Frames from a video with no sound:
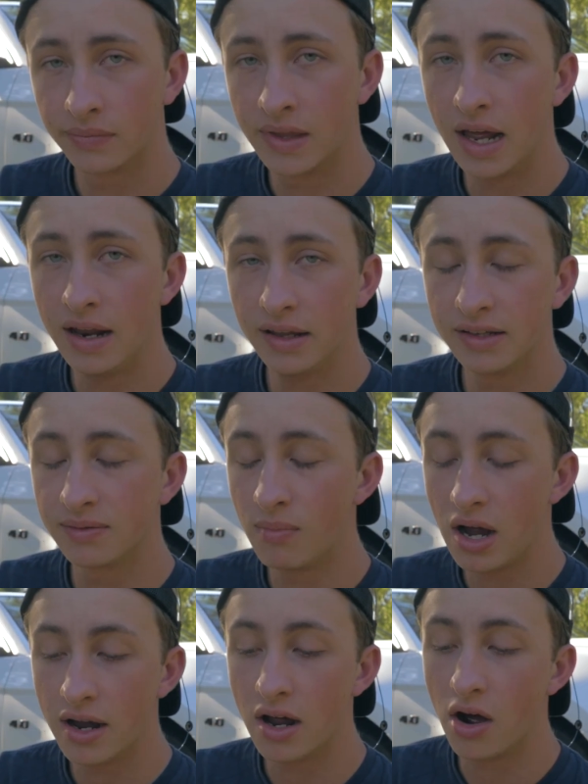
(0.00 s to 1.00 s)
that is
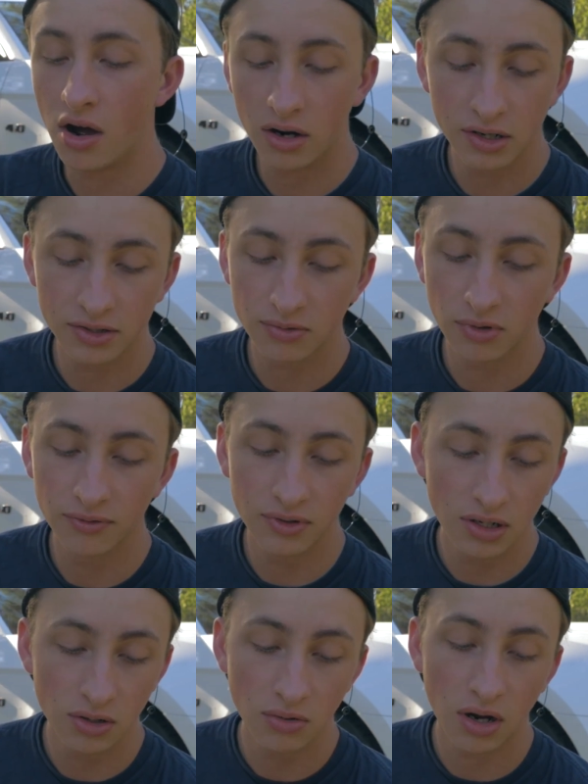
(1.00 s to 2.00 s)
my honest
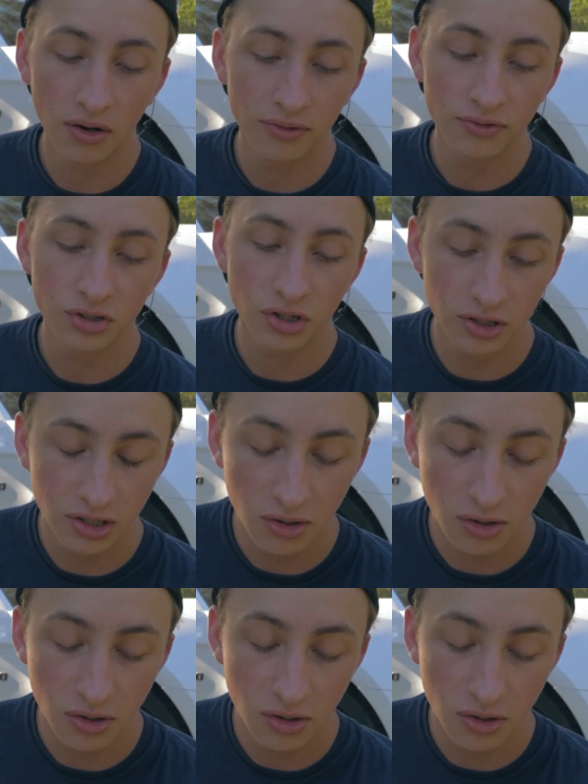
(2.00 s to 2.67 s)
review of should